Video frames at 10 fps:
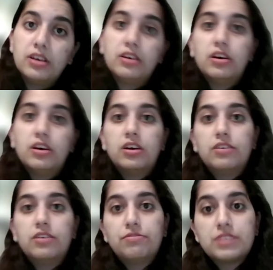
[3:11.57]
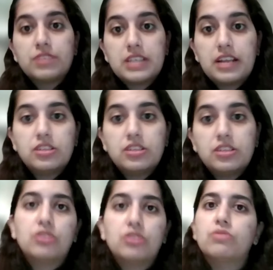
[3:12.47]
facilities, you
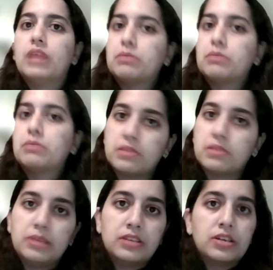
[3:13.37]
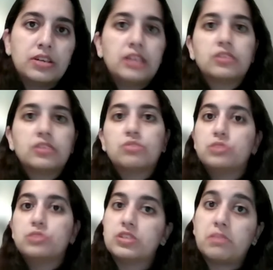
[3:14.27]
know, laptops are being donated, computers
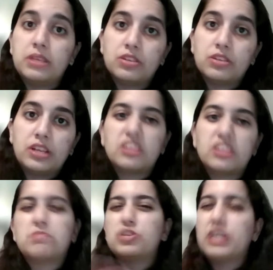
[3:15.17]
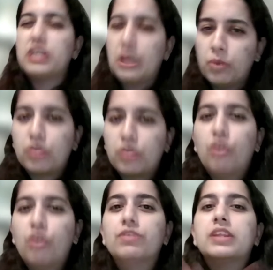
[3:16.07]
are being donated, especially now with
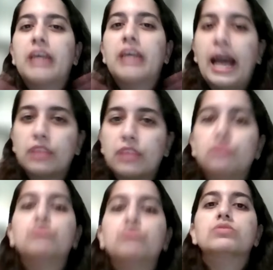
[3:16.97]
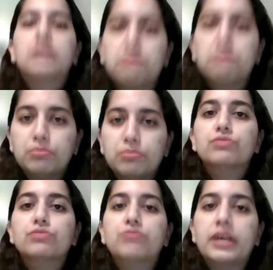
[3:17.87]
COVID, they had to improve
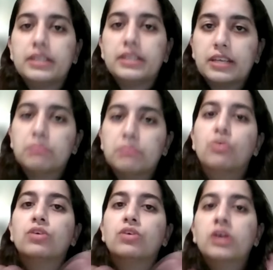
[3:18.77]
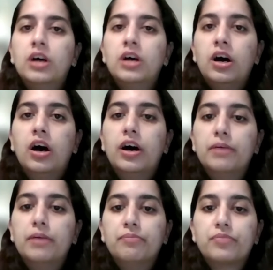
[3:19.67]
and get more
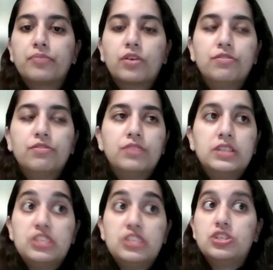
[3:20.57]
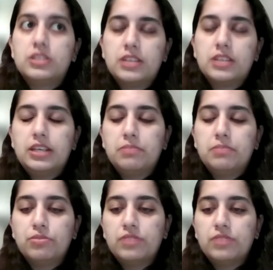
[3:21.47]
of the digital side
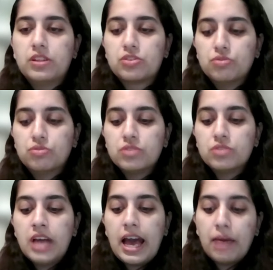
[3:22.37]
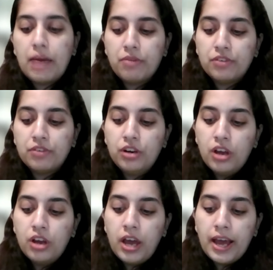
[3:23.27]
improved in the schools. However,
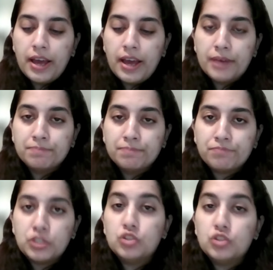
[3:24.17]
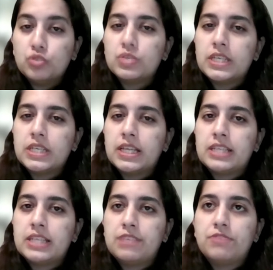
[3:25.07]
you do see that
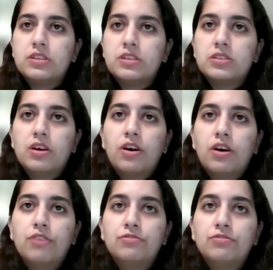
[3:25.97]
difference of,